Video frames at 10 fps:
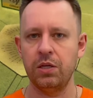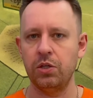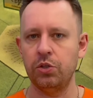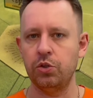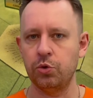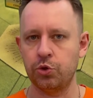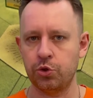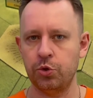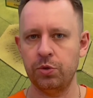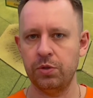you
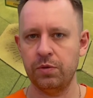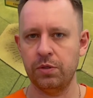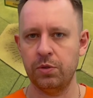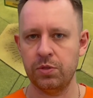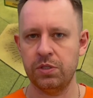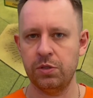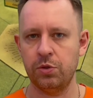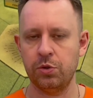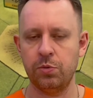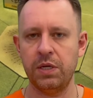should
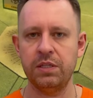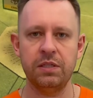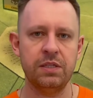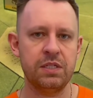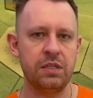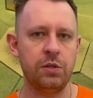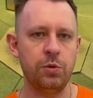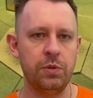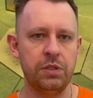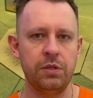consider creating this
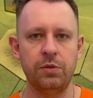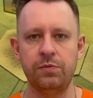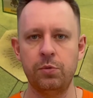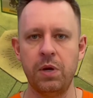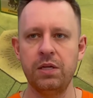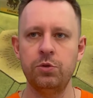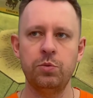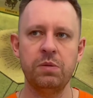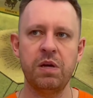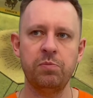scenario in another way.
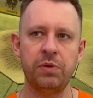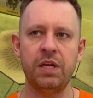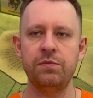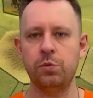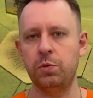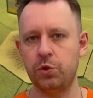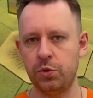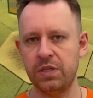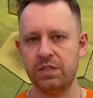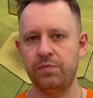During my playthrough, which
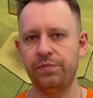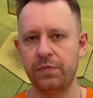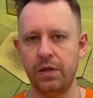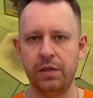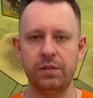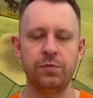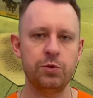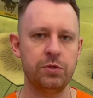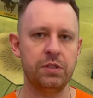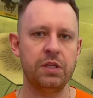is
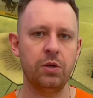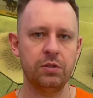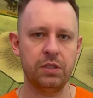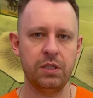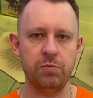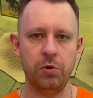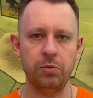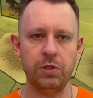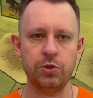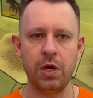unfortunately only in
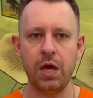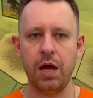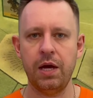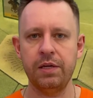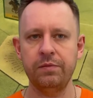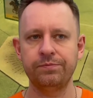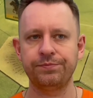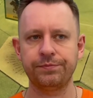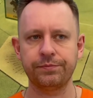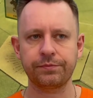Polish, I
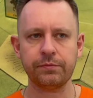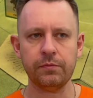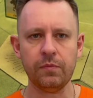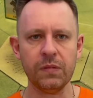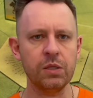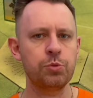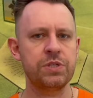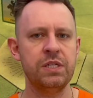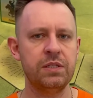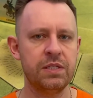
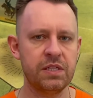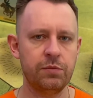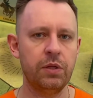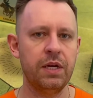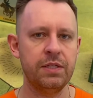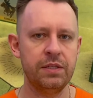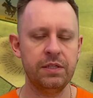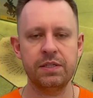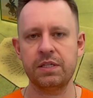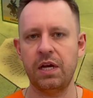presented several
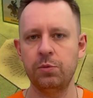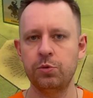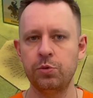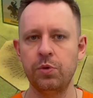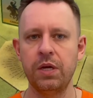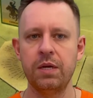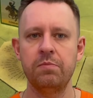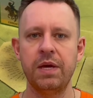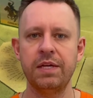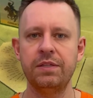ideas how to
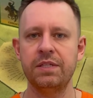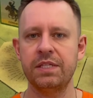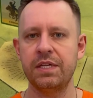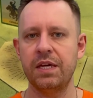make this